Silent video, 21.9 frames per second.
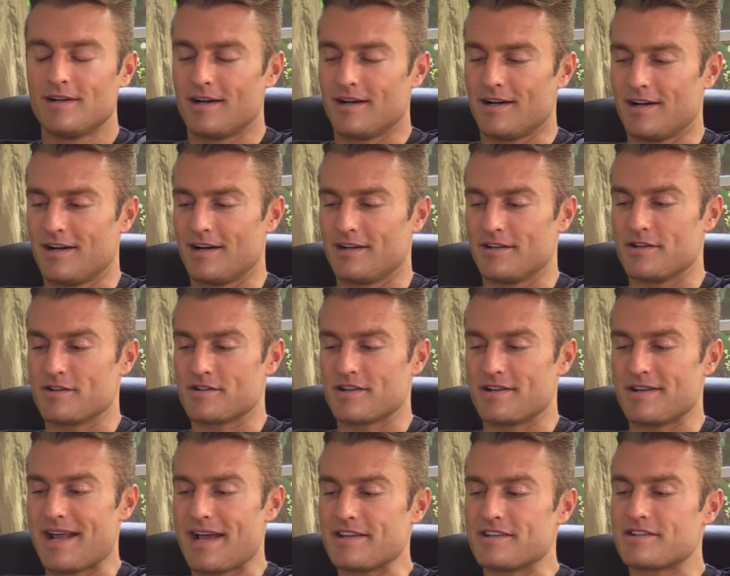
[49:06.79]
Uh, there's
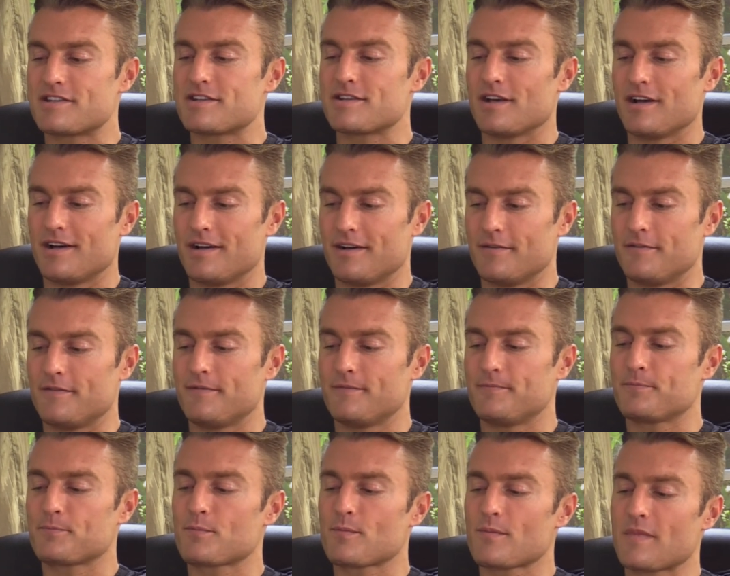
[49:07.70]
a nice uh,
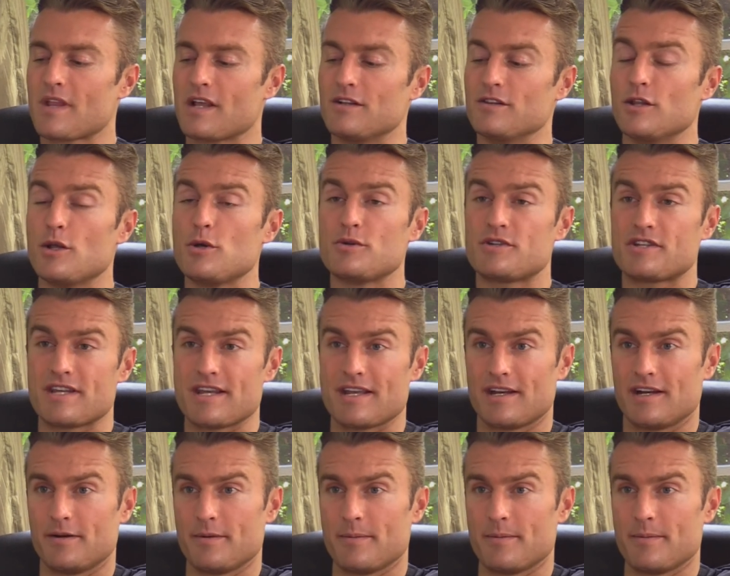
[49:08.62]
leucine,